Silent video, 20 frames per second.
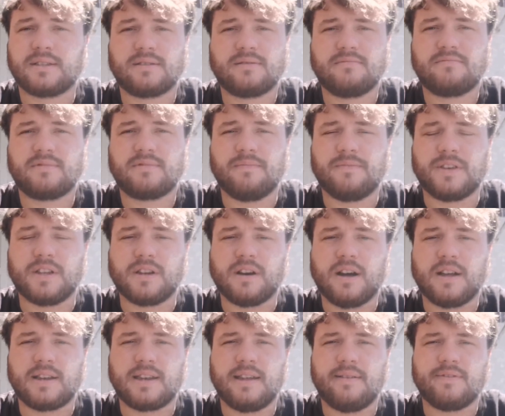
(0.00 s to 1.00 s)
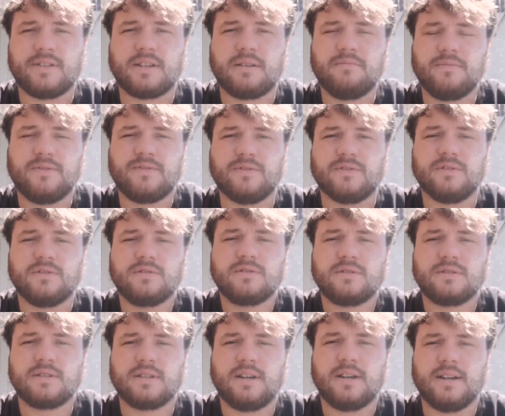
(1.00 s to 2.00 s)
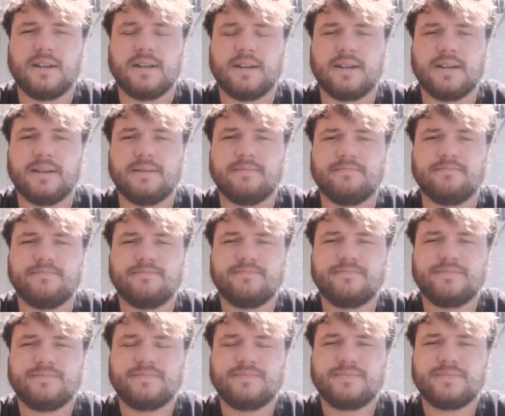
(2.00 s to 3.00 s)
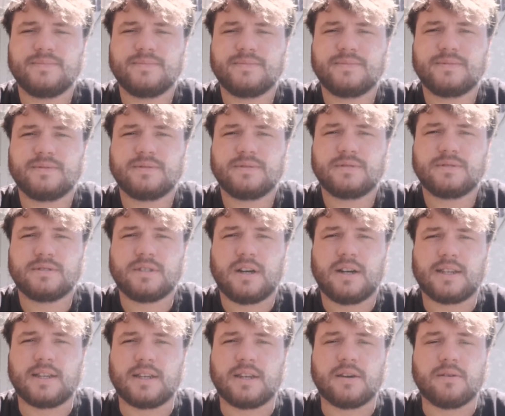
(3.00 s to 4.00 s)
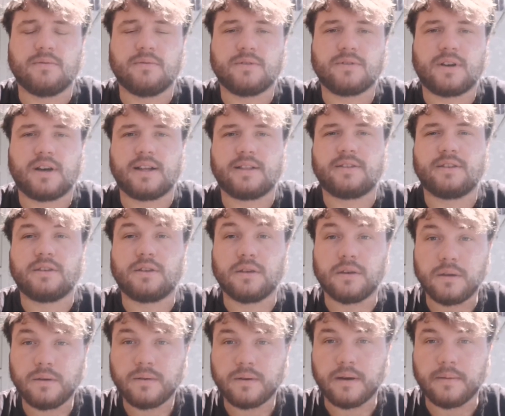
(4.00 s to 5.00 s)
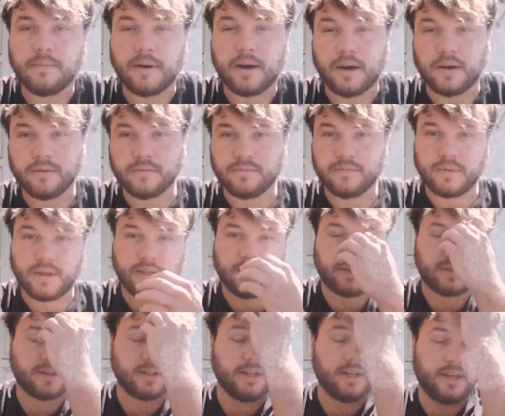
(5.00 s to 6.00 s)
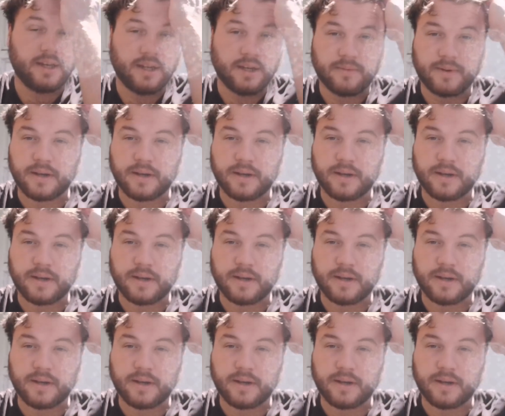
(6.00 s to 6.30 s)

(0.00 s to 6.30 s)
it's something I'd never done before. I didn't know what I had to do about insulin,